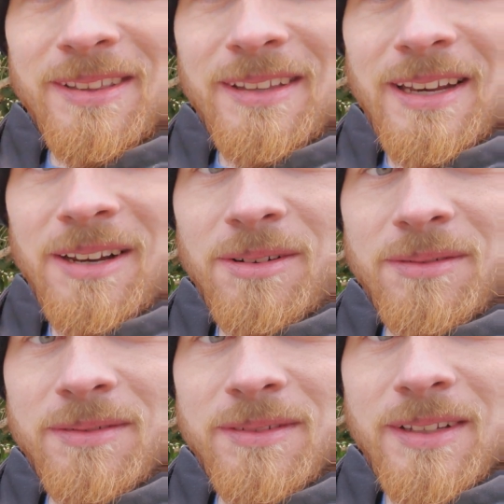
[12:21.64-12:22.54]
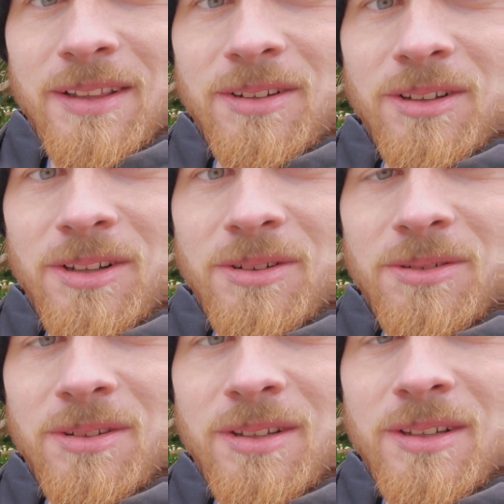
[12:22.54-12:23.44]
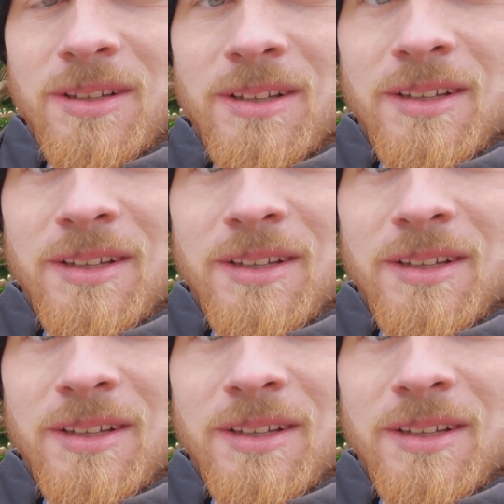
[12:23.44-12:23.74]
that's the out. That's closed.